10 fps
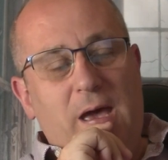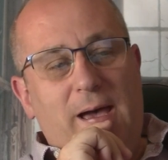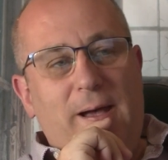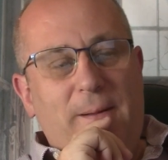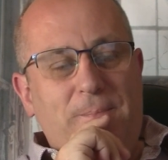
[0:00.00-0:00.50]

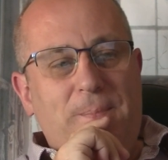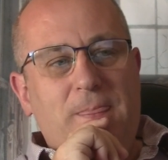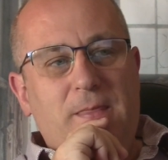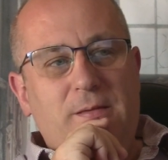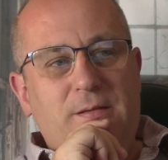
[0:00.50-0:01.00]

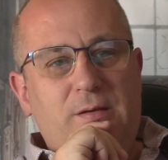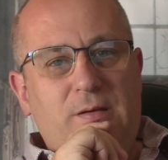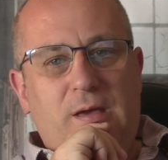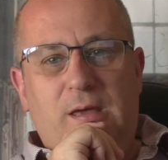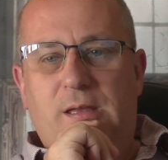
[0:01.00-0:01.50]
Um,
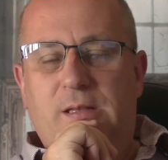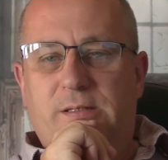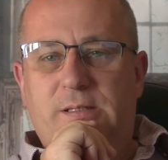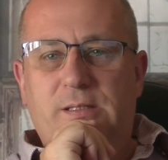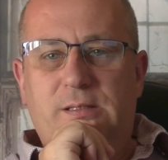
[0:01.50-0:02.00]

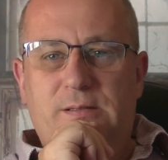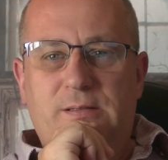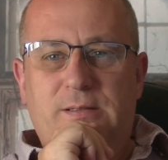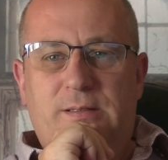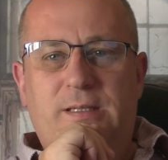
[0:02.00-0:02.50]
and
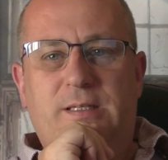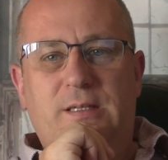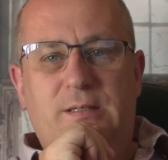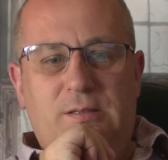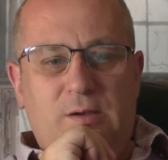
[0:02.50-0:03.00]
this
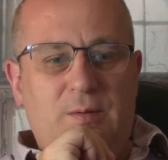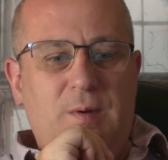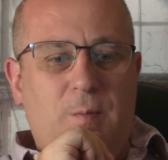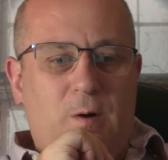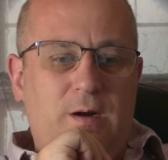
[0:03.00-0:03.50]
is going to
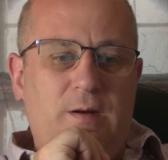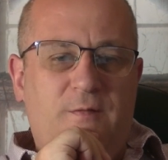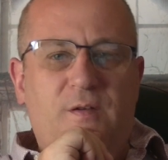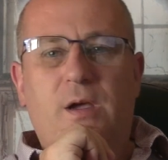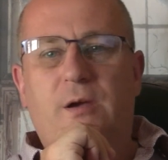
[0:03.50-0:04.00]
be part
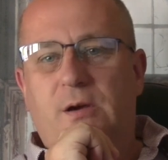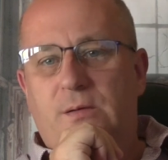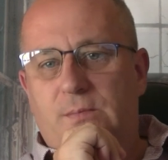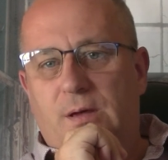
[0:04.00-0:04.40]
of fire.